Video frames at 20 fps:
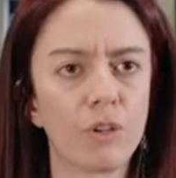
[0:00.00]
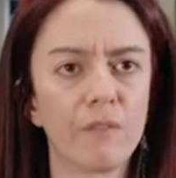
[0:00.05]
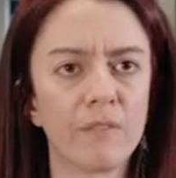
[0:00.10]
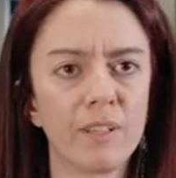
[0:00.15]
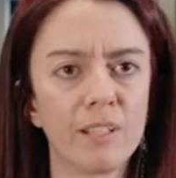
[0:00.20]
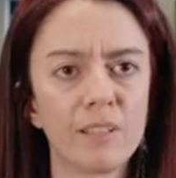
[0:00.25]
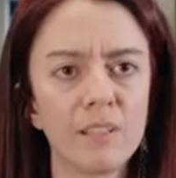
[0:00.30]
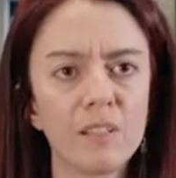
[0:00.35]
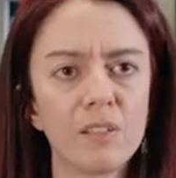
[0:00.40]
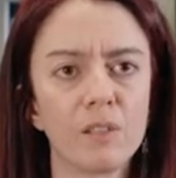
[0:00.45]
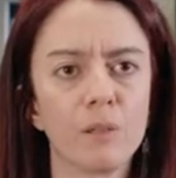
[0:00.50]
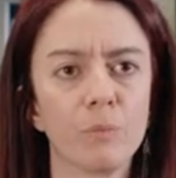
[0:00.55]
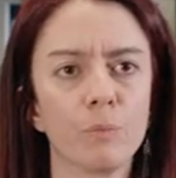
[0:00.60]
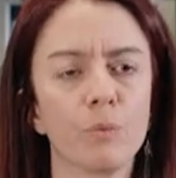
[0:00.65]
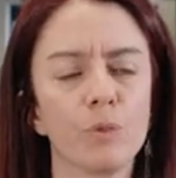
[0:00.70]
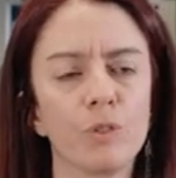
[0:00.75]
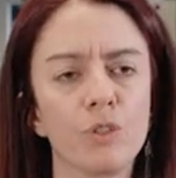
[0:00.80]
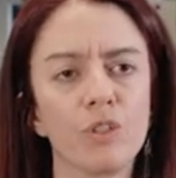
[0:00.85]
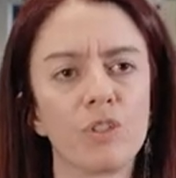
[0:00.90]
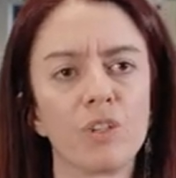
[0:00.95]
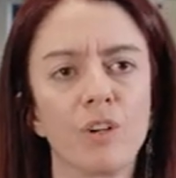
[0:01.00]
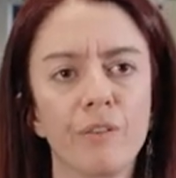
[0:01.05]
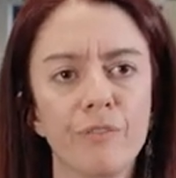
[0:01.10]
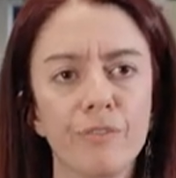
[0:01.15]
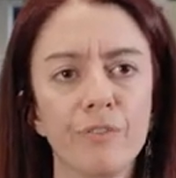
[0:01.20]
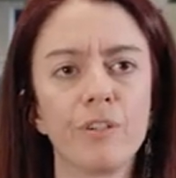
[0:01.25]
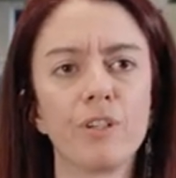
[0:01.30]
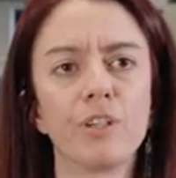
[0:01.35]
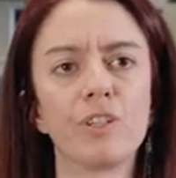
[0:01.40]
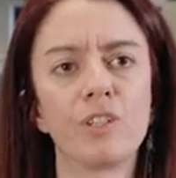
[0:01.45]
of the system, which is our
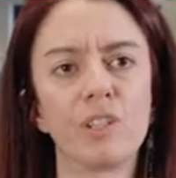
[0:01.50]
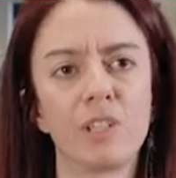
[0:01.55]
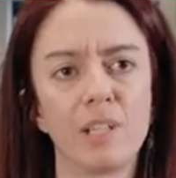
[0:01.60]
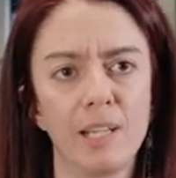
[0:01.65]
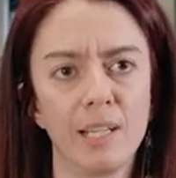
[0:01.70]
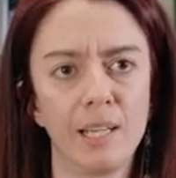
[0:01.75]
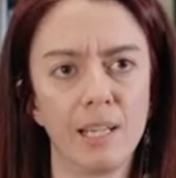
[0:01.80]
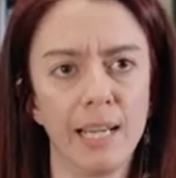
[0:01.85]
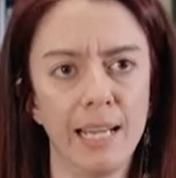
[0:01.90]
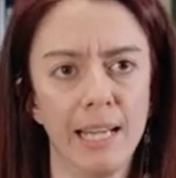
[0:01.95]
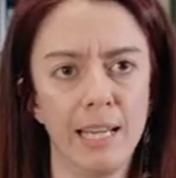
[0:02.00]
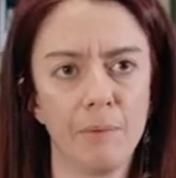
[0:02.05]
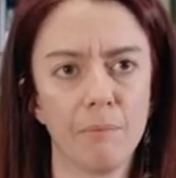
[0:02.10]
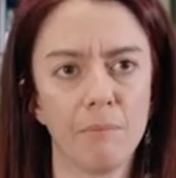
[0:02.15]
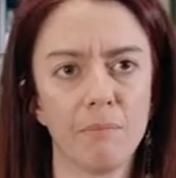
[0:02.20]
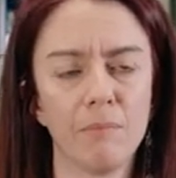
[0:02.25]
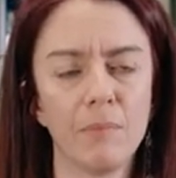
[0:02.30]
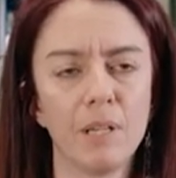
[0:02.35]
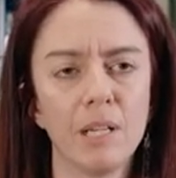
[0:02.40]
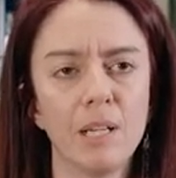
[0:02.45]
first aim.